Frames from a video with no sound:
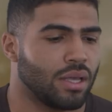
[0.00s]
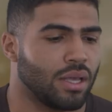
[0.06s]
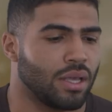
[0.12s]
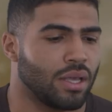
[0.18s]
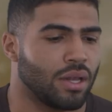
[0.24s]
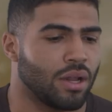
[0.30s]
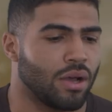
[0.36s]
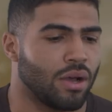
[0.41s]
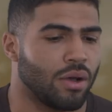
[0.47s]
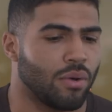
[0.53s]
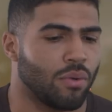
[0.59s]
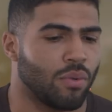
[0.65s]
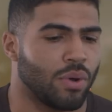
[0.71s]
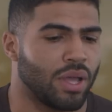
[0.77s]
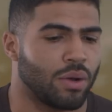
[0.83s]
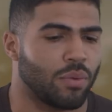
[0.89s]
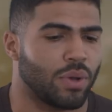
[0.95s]
you know,
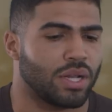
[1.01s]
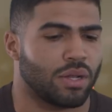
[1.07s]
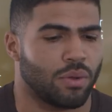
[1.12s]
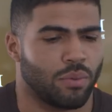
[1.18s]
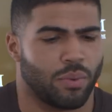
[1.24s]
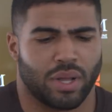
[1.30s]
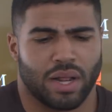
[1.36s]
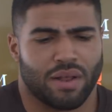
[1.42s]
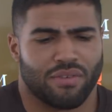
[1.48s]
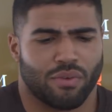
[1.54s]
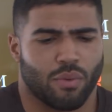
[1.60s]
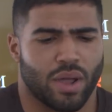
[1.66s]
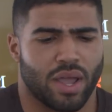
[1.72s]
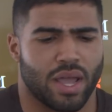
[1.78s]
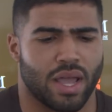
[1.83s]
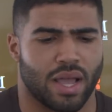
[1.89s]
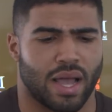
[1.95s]
in whatever
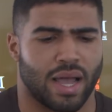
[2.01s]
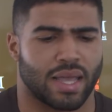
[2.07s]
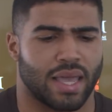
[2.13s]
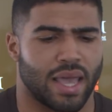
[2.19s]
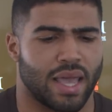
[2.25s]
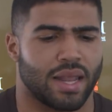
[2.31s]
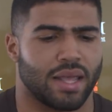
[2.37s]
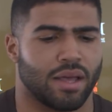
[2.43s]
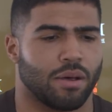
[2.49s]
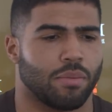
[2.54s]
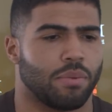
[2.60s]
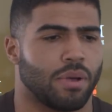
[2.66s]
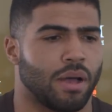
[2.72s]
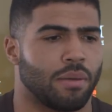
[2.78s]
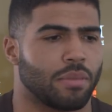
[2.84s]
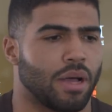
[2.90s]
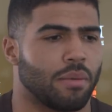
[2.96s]
way I can help,
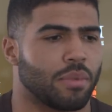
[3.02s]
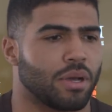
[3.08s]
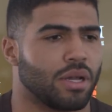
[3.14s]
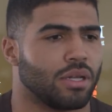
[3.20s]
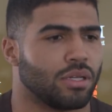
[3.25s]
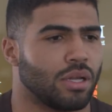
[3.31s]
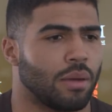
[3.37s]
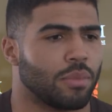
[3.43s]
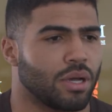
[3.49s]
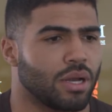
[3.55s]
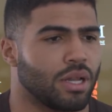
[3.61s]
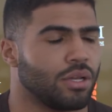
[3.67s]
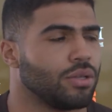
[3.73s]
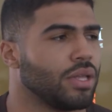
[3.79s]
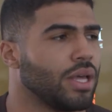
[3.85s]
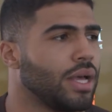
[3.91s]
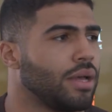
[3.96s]
I'm gonna
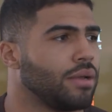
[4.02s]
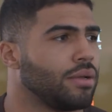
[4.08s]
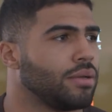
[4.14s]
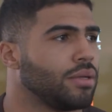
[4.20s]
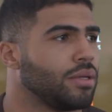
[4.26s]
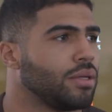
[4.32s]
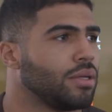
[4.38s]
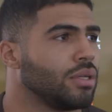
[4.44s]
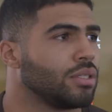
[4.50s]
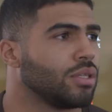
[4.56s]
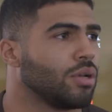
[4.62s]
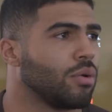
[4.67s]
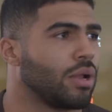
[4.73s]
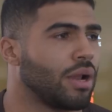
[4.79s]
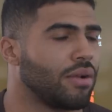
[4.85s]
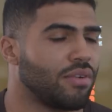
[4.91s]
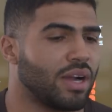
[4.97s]
do that. So
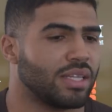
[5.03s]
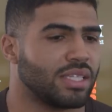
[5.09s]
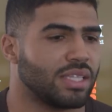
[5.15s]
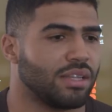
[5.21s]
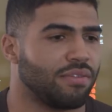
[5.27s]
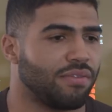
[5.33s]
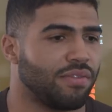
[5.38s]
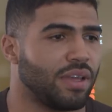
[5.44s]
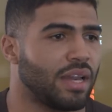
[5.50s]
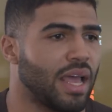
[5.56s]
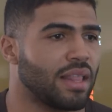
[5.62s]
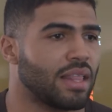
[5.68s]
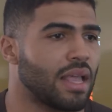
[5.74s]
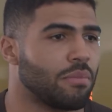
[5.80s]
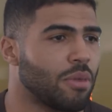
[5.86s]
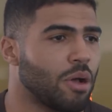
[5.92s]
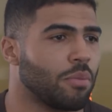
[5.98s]
whatever I see fit at
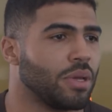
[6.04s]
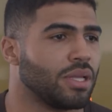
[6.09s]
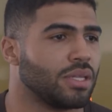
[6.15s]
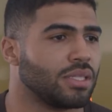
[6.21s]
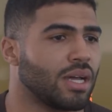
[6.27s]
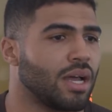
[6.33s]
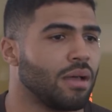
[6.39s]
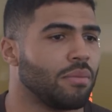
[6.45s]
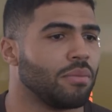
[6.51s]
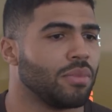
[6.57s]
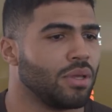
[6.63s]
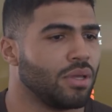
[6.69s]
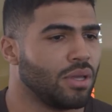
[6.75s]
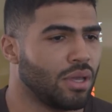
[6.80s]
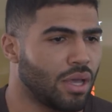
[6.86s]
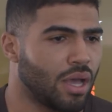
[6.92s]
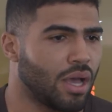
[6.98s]
that moment in time,
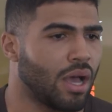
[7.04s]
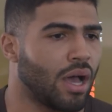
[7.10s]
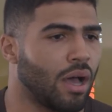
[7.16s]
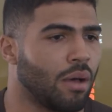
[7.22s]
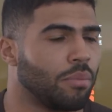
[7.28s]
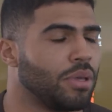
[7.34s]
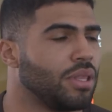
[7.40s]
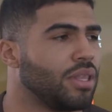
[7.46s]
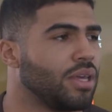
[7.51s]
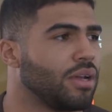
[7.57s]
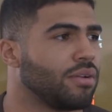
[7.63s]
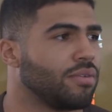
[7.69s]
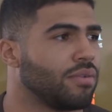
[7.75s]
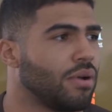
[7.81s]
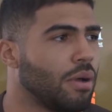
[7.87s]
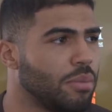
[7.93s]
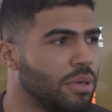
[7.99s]
I'll be there
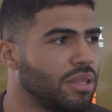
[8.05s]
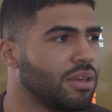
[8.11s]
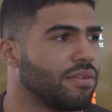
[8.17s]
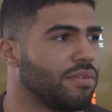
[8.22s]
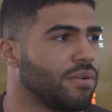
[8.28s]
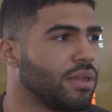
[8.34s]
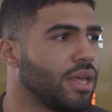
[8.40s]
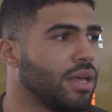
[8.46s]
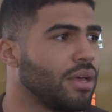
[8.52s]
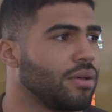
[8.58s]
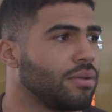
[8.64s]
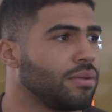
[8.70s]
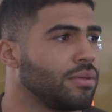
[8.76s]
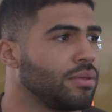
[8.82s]
for that.